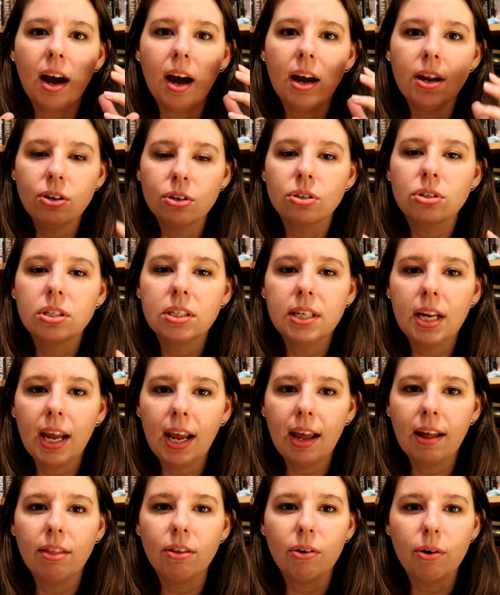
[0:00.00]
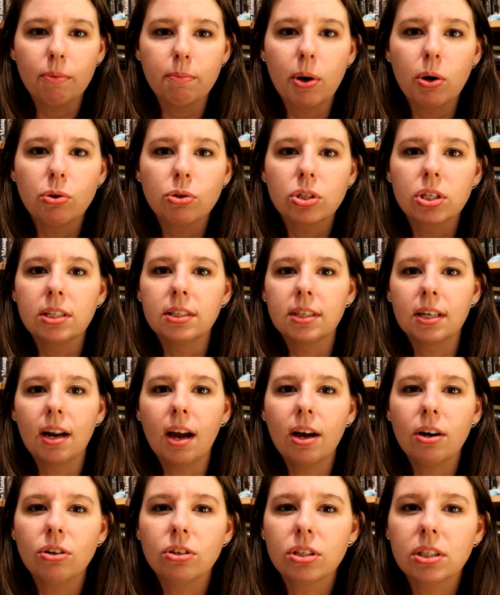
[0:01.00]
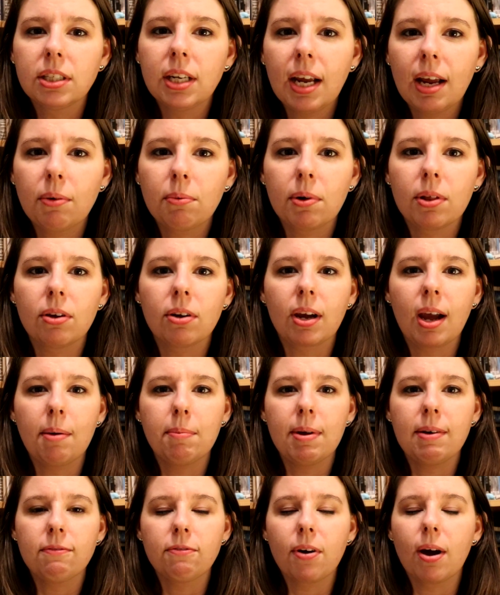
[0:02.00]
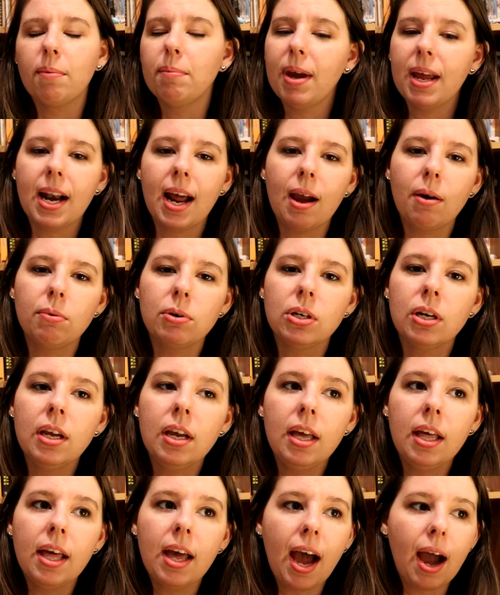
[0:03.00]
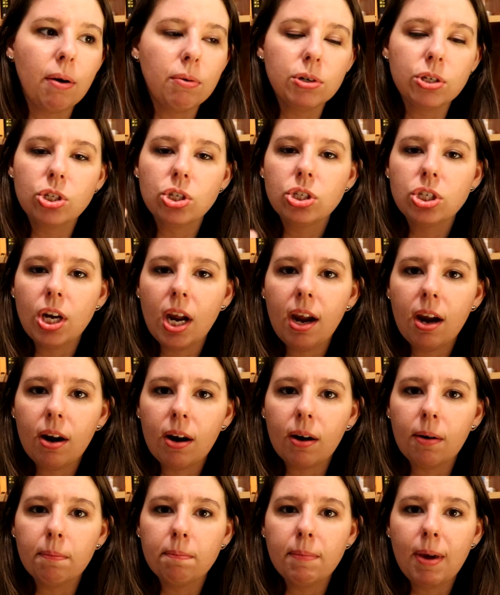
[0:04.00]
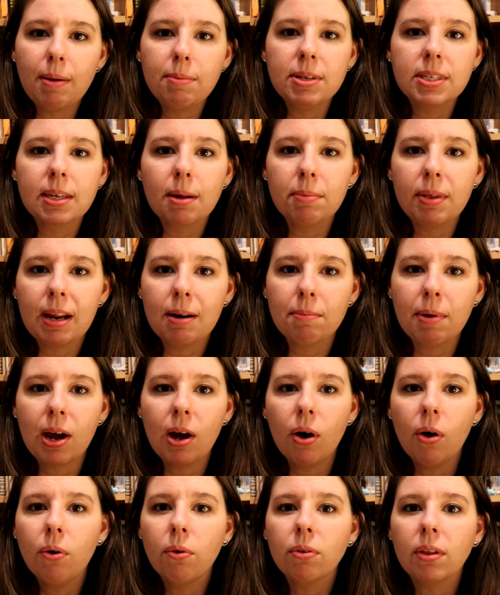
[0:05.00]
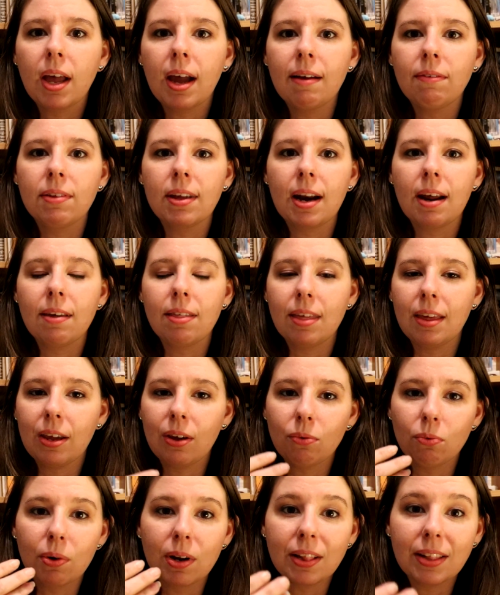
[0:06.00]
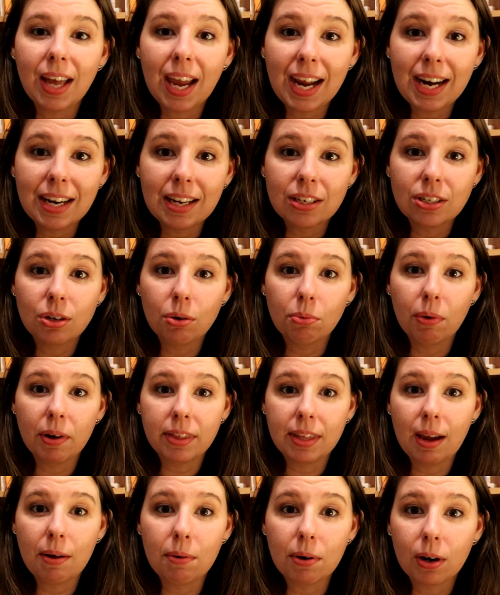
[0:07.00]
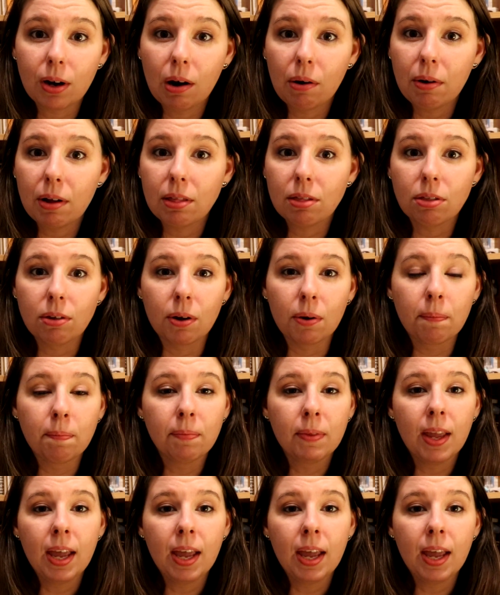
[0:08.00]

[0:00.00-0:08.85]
understand their emotions and understand where they're coming from, and I would I would share maybe something in my own life that I think related to what they were going through.